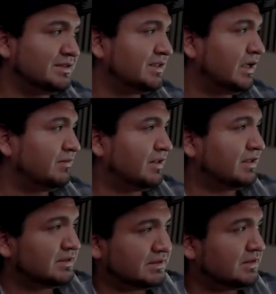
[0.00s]
save
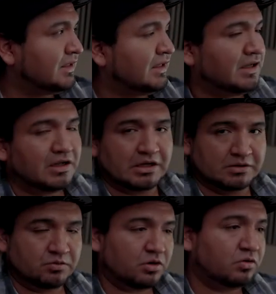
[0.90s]
this,
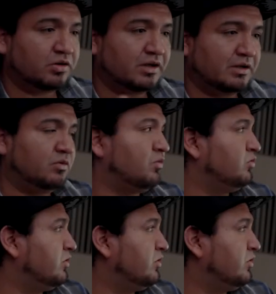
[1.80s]
we will